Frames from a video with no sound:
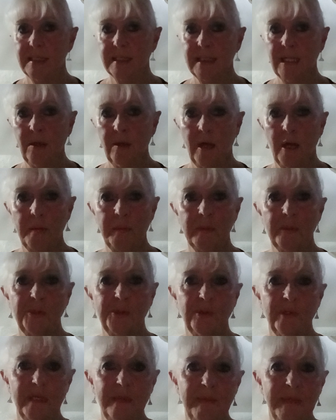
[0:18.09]
So I hope you'll
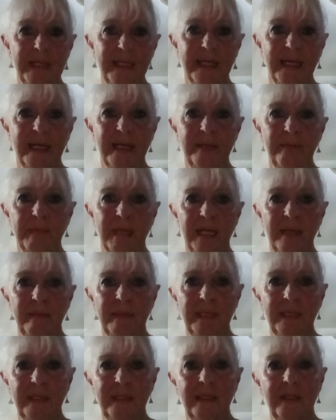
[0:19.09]
join me and
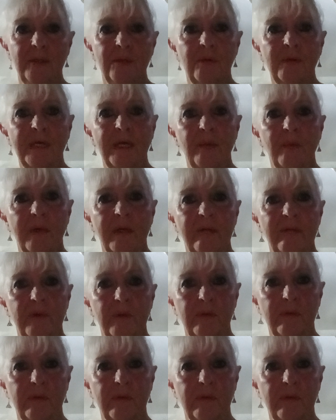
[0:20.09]
maybe you'll get one of your